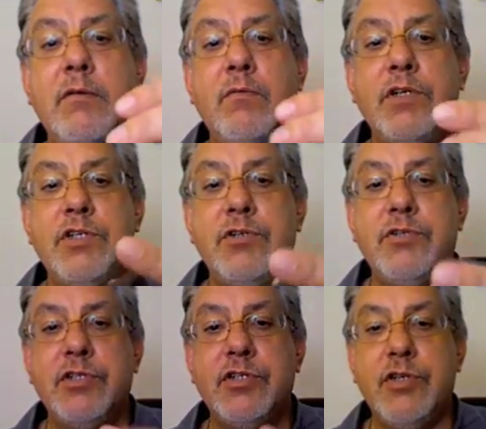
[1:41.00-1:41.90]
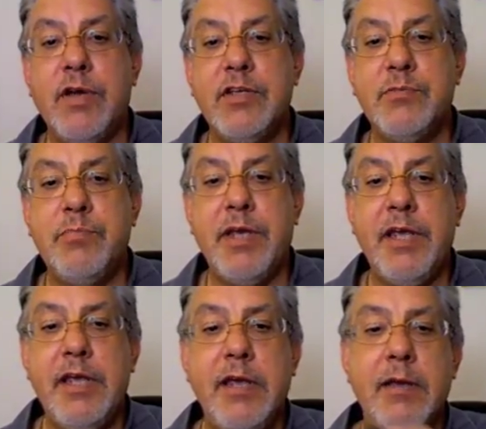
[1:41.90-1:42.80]
which uses
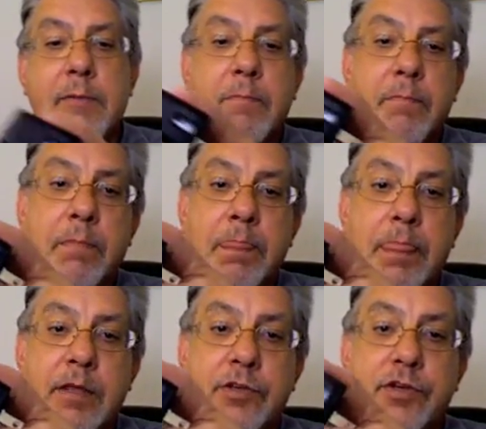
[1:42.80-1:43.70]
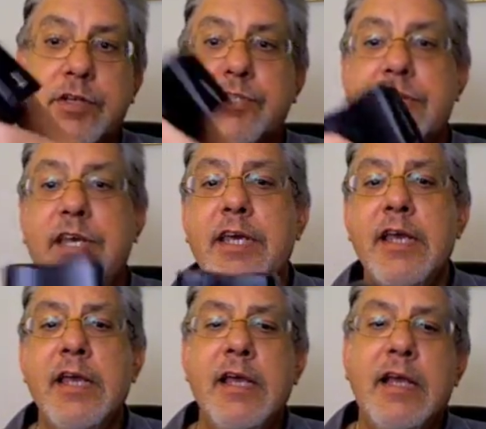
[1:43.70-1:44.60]
USB. As you can see,
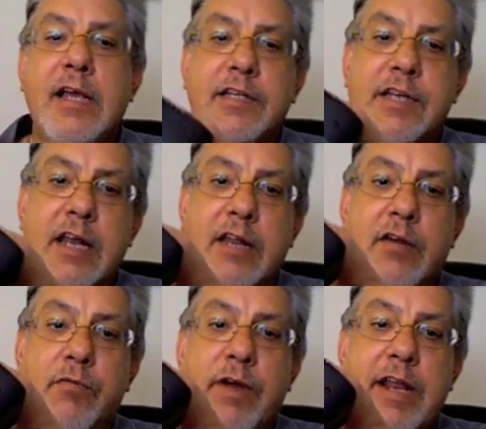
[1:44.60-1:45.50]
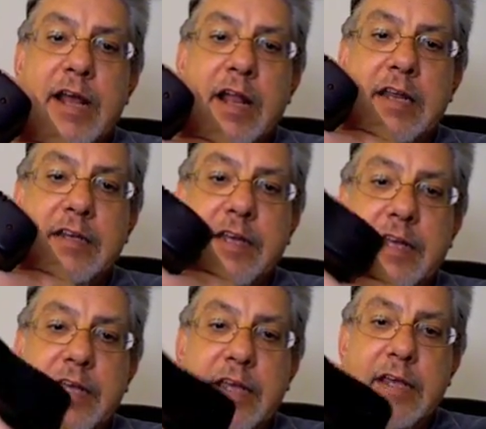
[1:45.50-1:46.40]
it's got a little red
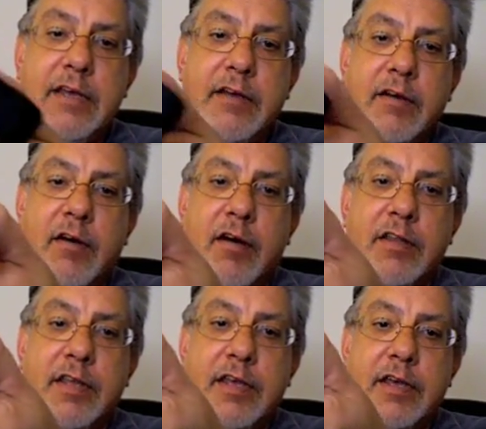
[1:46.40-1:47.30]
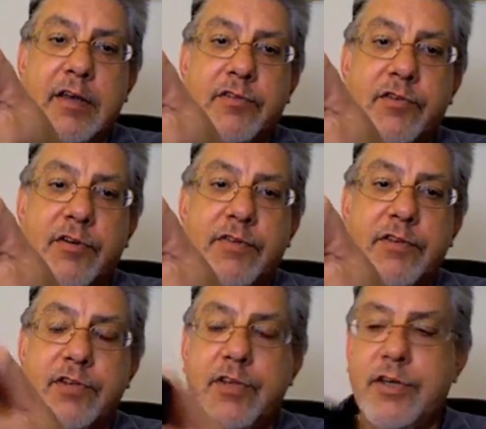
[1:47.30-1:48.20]
LED on the uh,
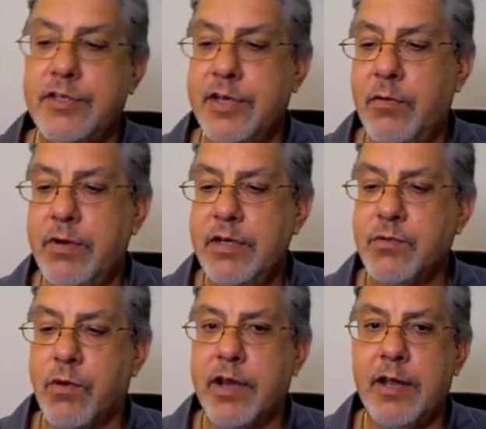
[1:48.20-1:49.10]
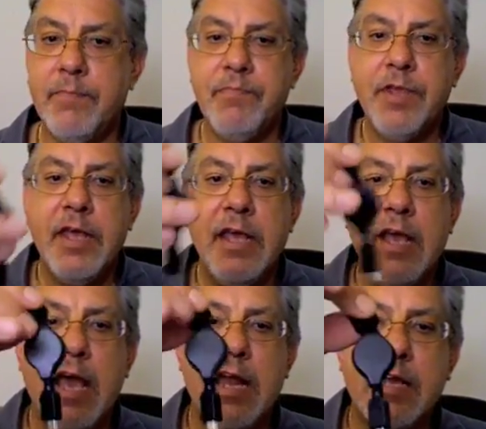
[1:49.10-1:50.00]
surface so you can tell when it's working.
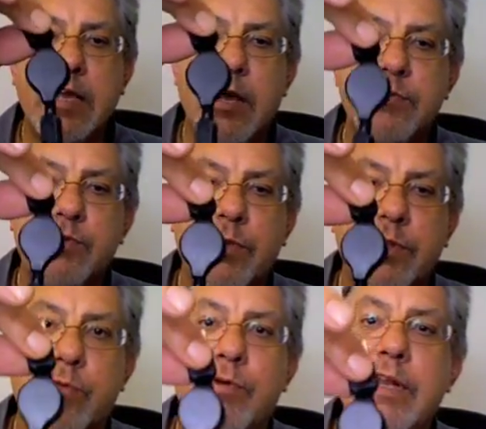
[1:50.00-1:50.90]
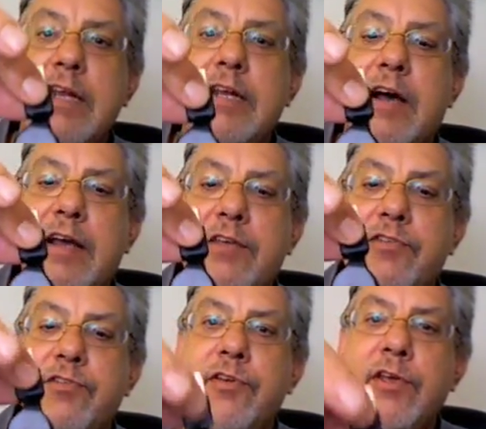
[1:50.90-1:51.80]
And it comes with a really
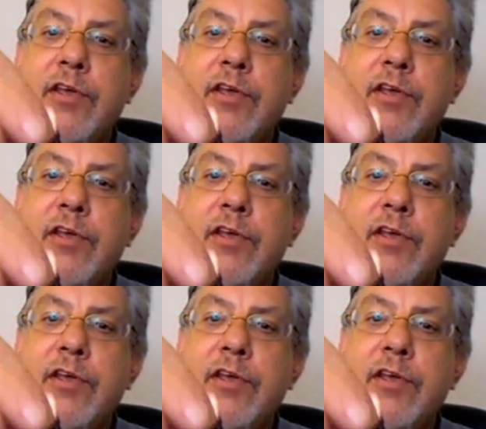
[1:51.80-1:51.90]
nice